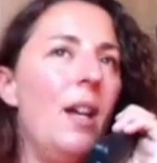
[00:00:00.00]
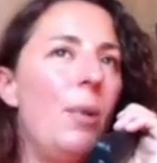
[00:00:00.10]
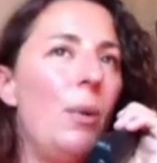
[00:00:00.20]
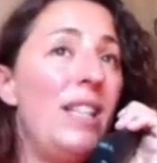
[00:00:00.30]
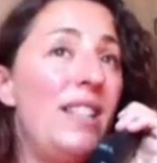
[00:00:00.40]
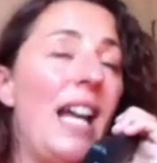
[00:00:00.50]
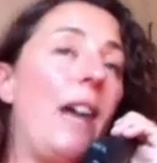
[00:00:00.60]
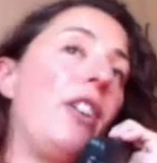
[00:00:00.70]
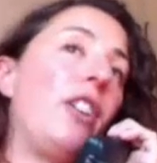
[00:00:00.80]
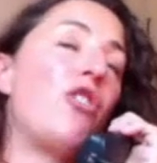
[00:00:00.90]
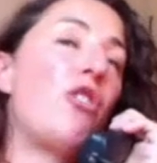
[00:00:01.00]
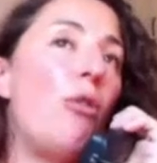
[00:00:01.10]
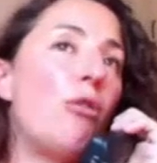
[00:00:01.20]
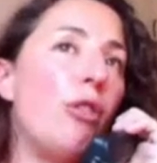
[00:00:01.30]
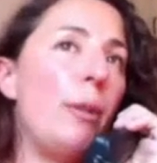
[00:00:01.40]
But we did have a
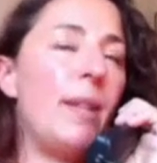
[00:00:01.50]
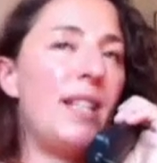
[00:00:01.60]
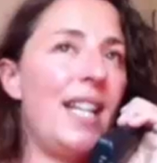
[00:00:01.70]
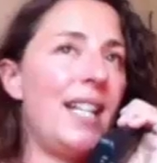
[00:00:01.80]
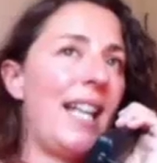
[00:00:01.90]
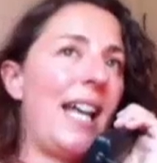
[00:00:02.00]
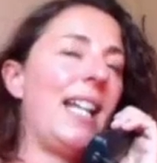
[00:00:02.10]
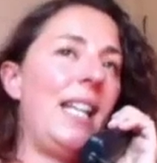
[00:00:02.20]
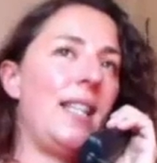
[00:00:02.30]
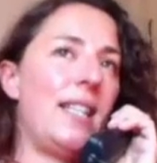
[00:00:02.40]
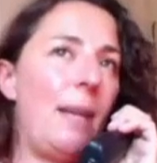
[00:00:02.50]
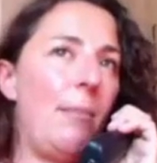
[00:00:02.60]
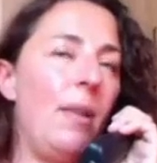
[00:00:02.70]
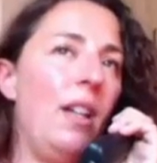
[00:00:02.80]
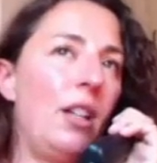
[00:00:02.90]
control group that did exactly the
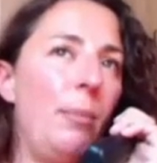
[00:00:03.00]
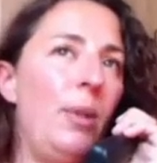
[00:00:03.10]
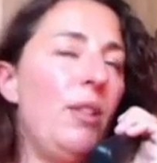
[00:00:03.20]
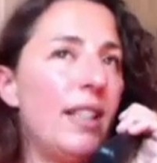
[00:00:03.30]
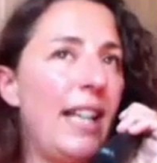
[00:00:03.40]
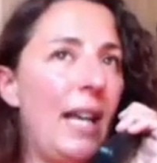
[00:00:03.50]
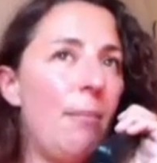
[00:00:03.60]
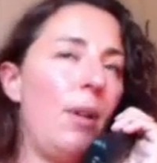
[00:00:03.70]
same computer game,